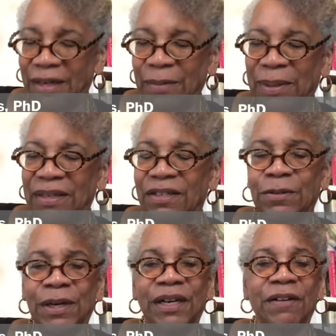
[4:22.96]
come by this
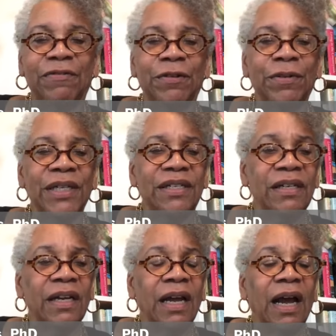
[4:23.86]
gray hair for a
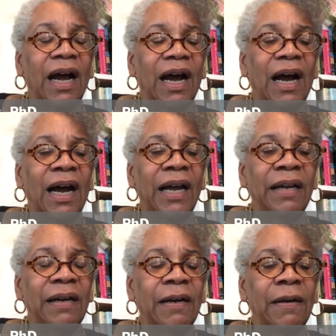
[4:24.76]
reason.
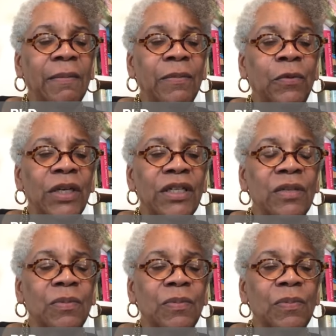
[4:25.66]
I
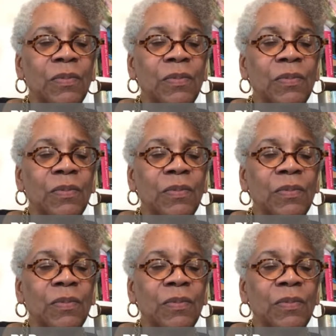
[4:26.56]
was